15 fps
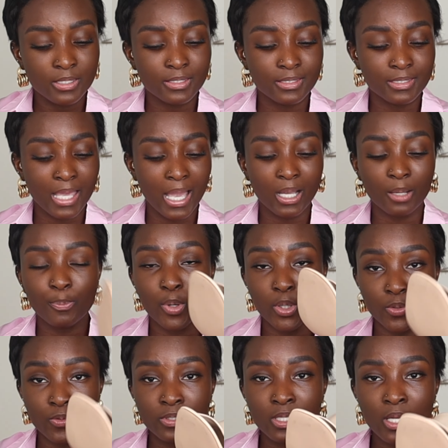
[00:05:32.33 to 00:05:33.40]
Zac
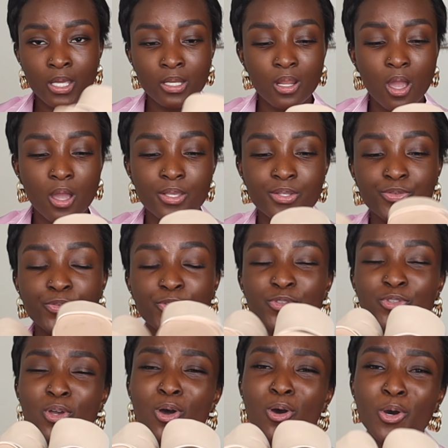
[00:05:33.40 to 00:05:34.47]
Posen.
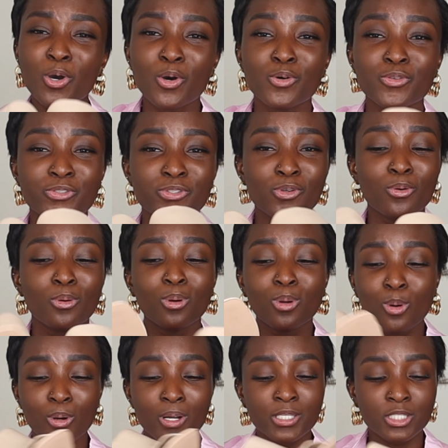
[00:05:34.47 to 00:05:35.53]
So
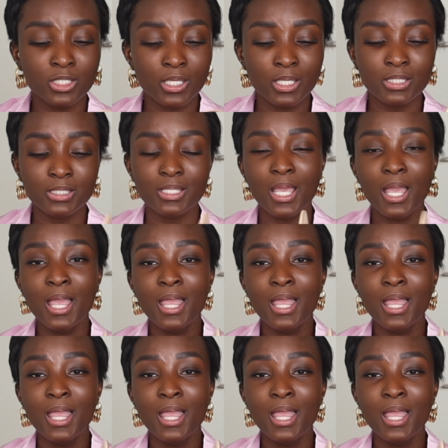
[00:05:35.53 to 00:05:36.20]
gorgeous.